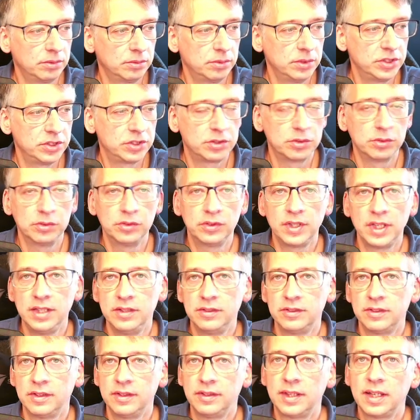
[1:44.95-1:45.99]
which
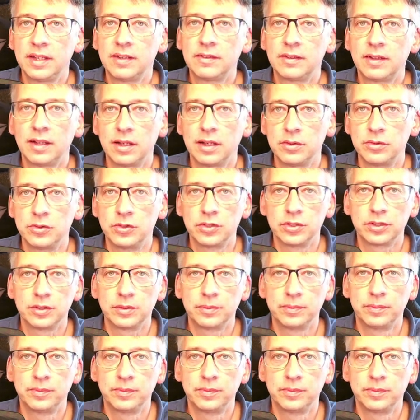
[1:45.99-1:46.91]
contains a test launcher.